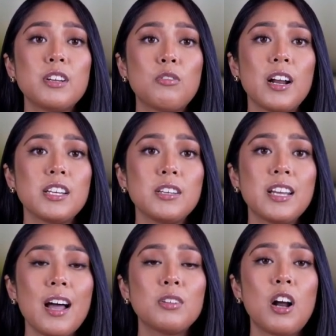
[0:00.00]
in breaking
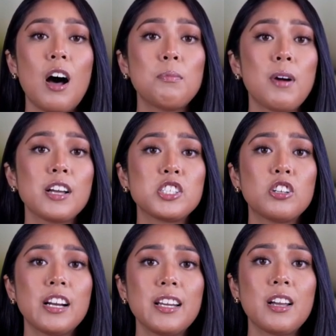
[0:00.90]
down complex
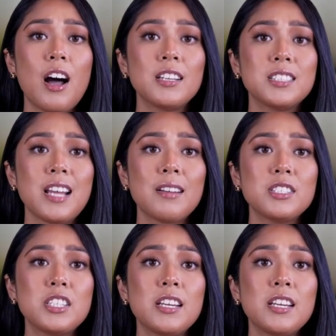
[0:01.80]
trading concepts